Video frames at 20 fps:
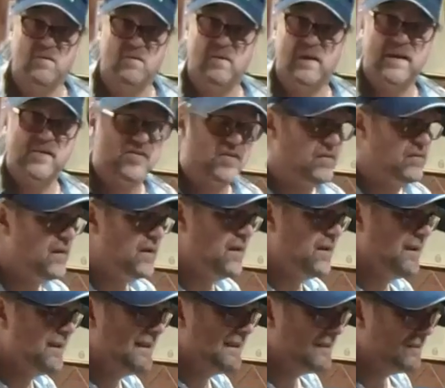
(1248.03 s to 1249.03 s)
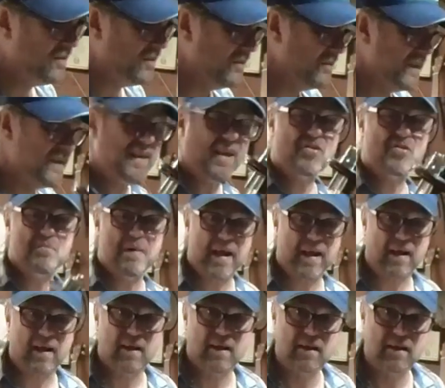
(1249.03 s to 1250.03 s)
and all that stuff. Well, it doesn't
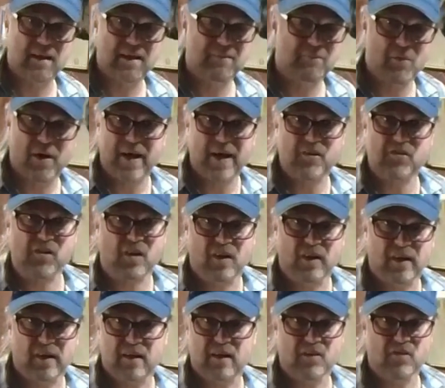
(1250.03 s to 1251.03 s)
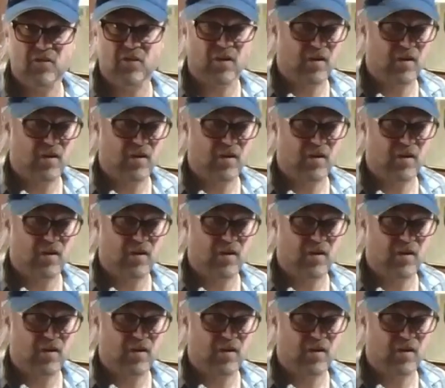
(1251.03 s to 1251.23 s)
matter. My hair's clean. It's